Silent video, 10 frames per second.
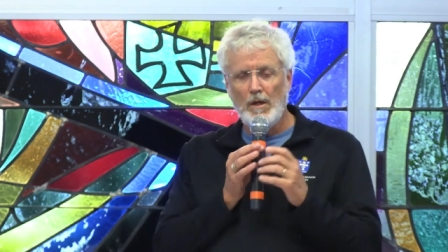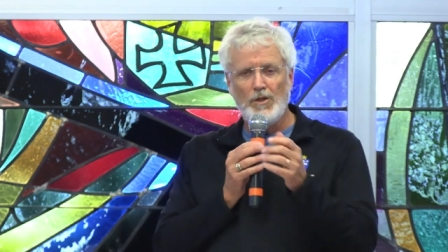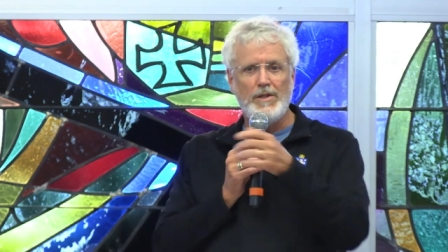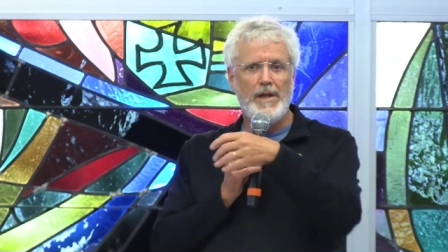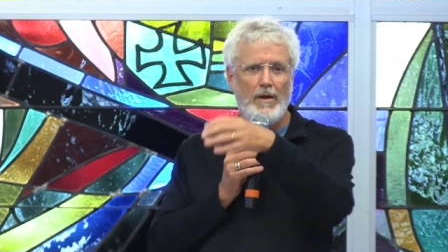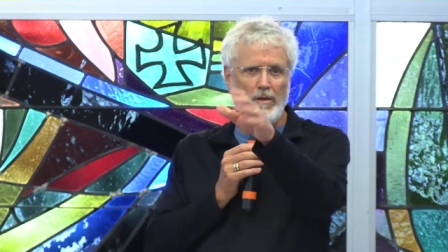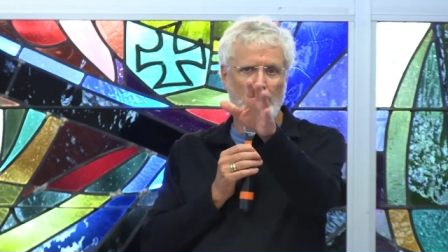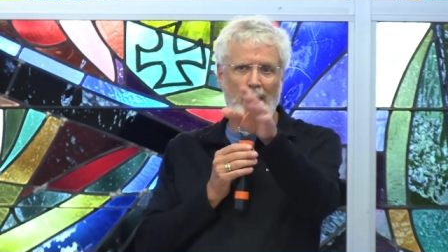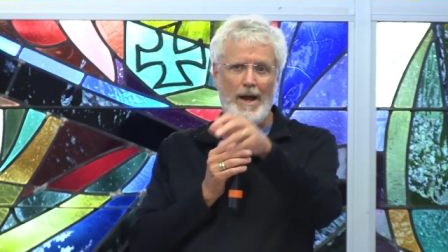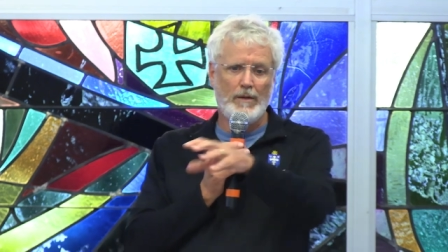She's out in the
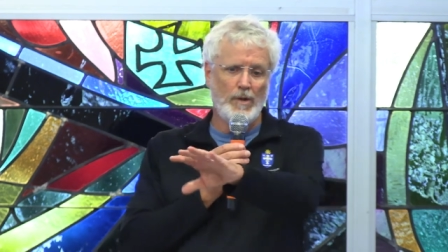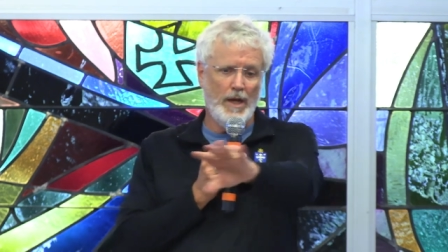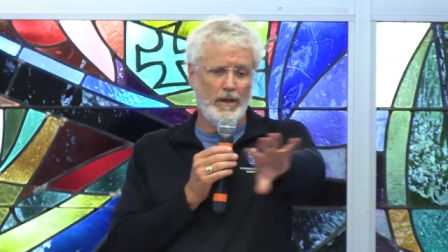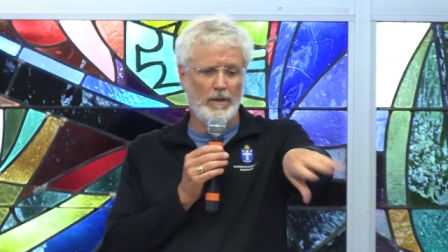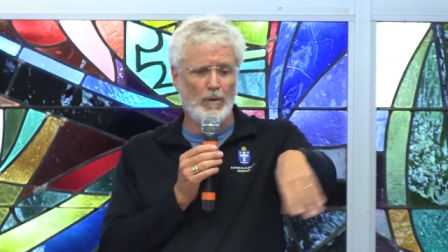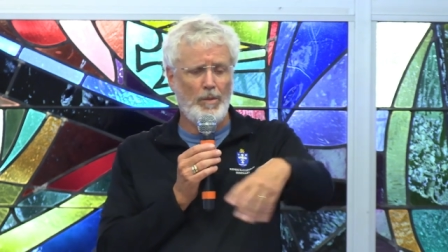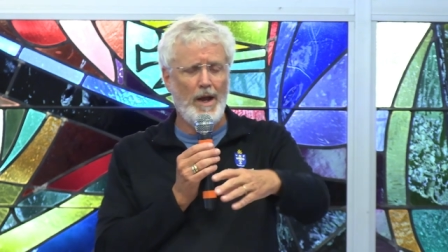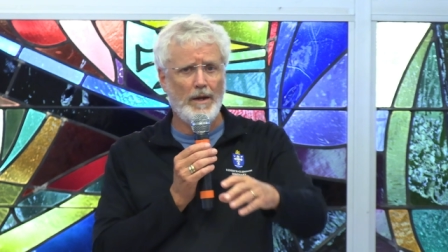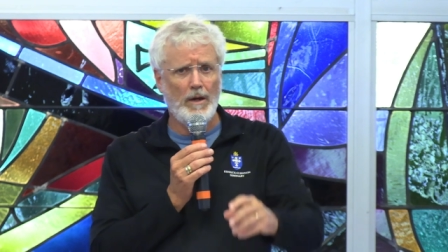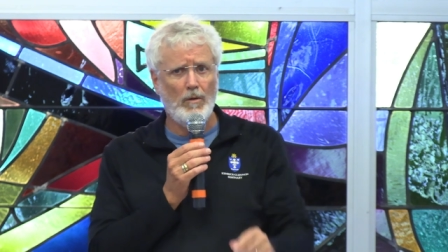back. We had a little
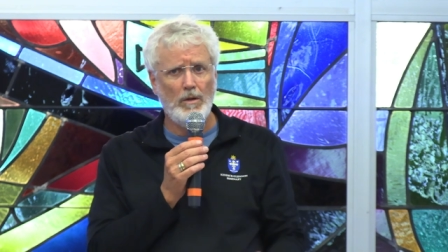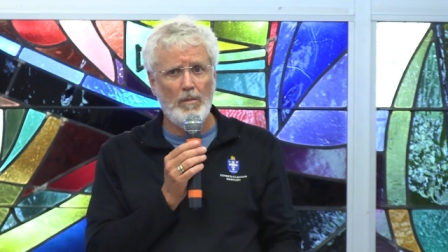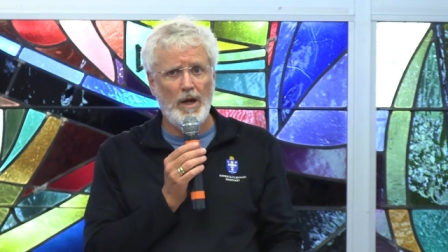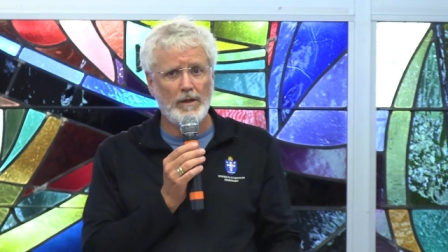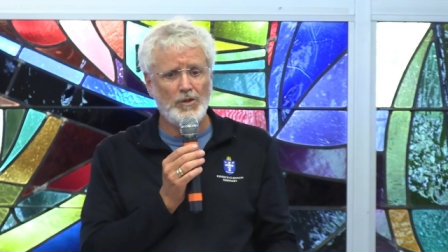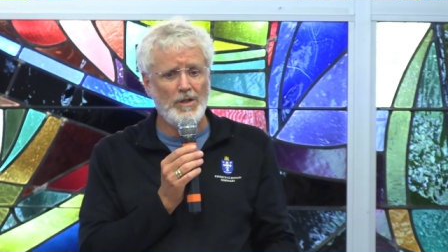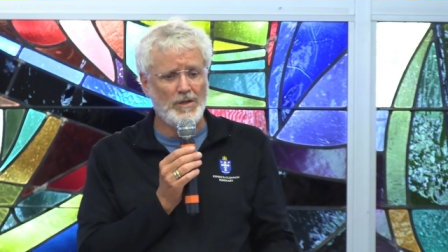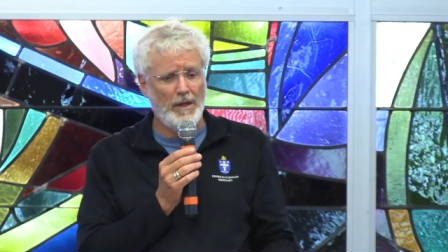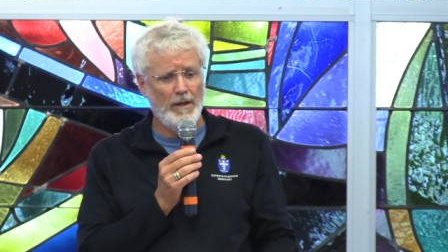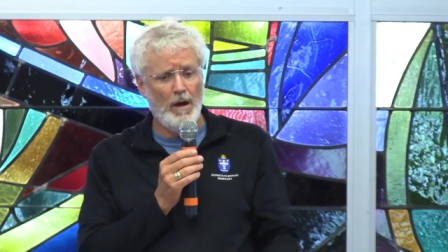patio in the back. She's
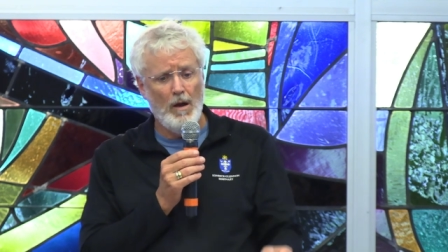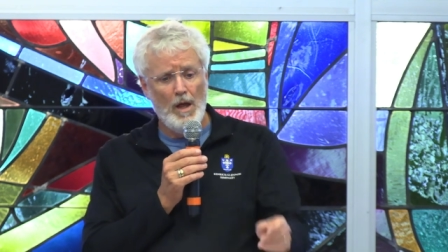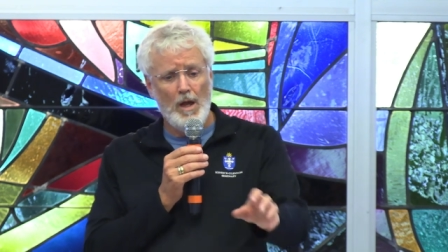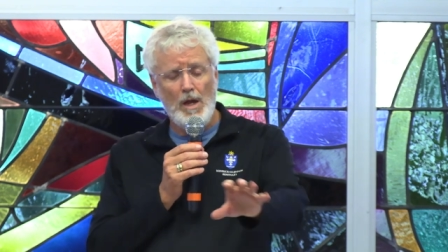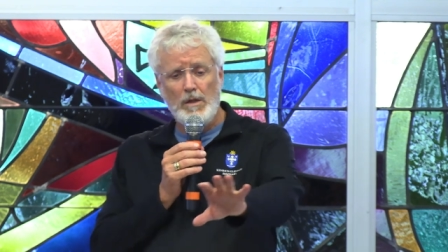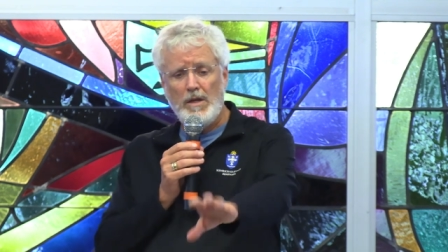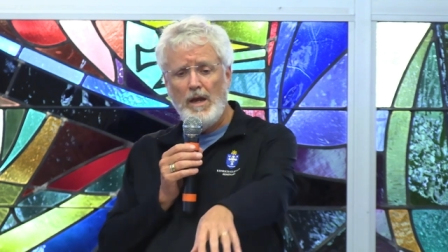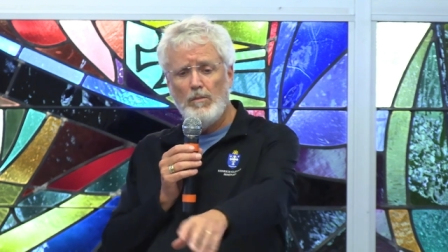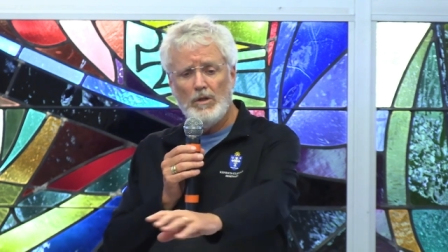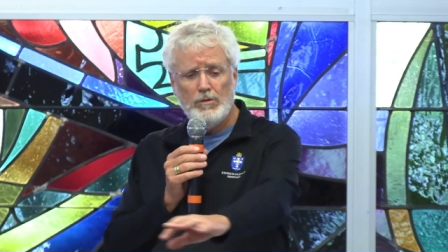sitting there.
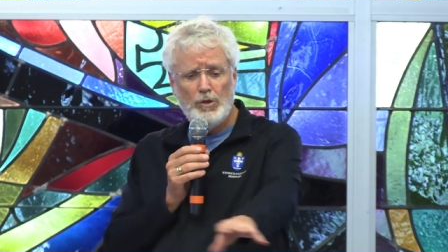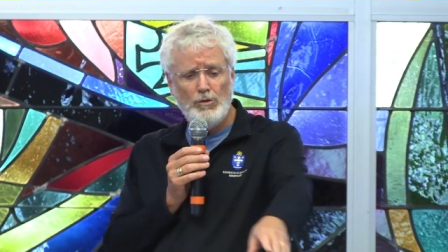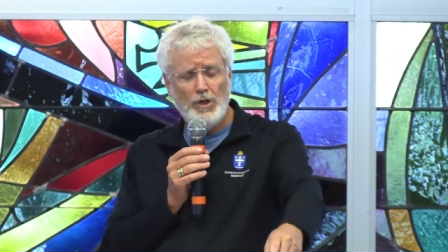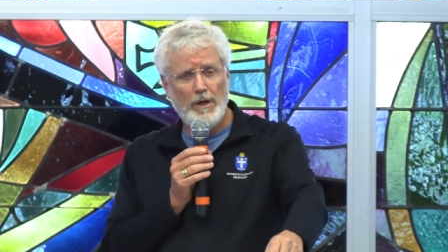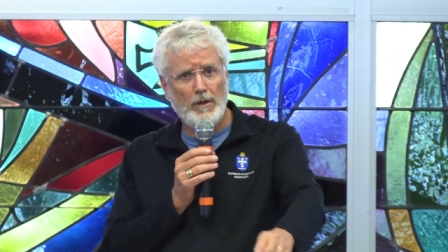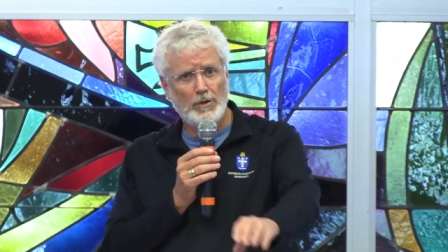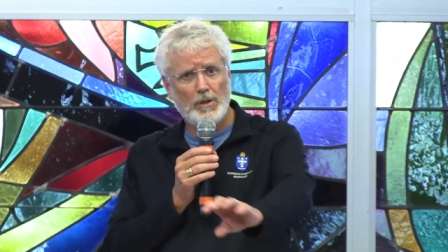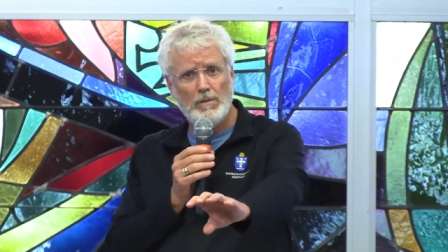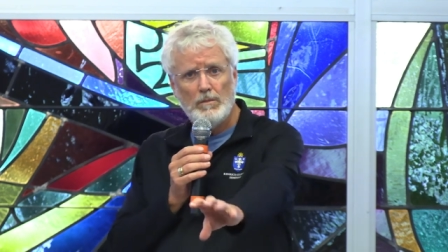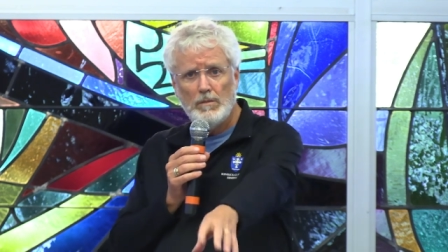Table, two
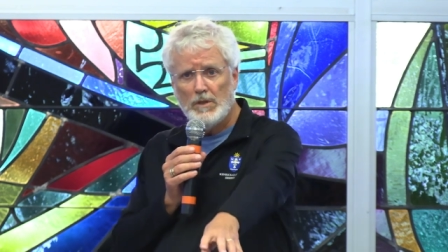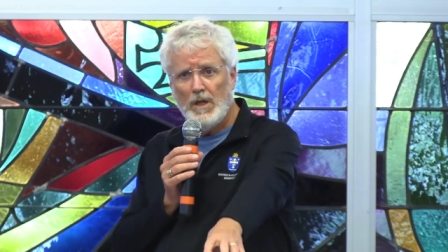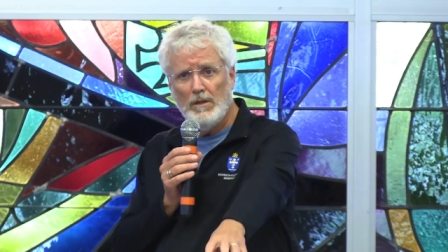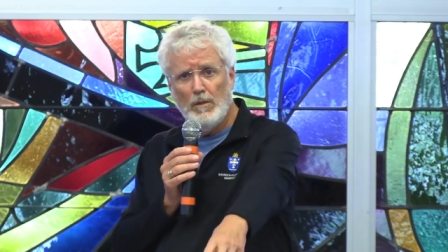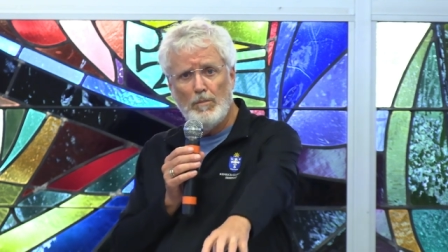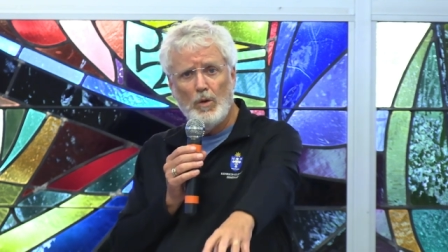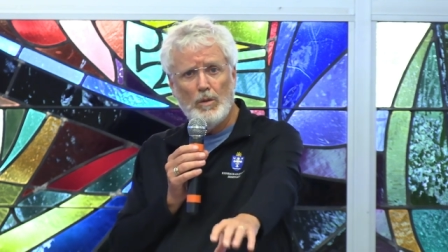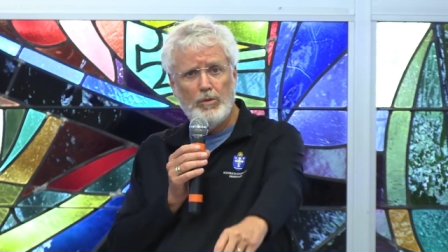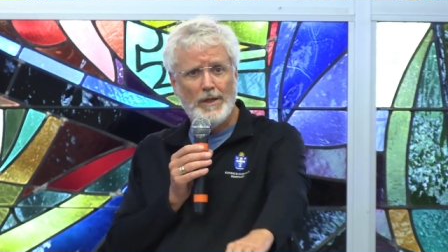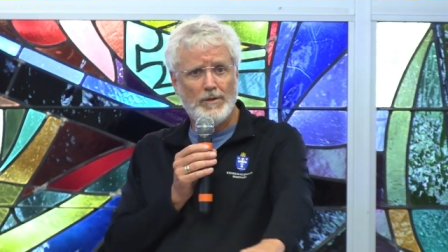chairs. She's got a little bowl
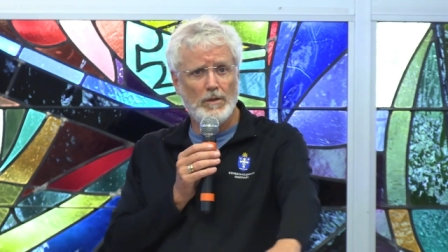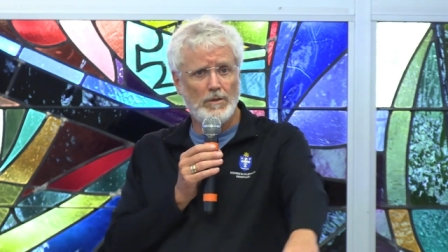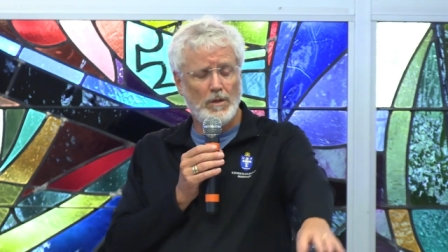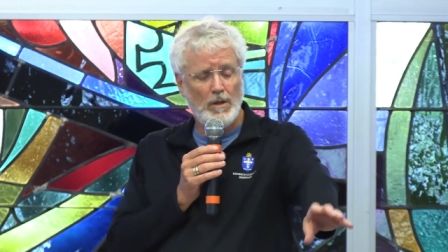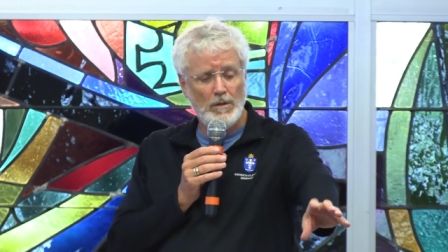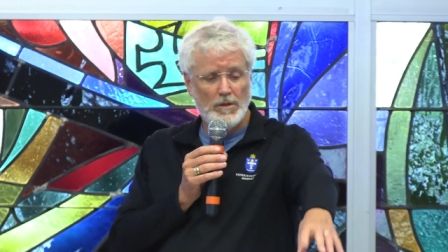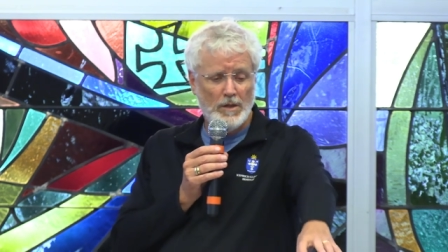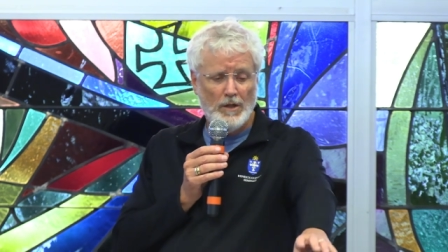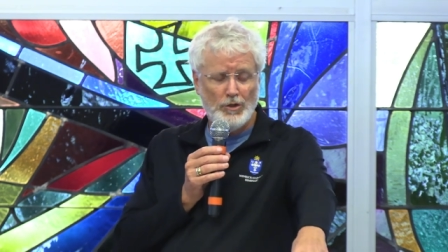of pretzels. She's got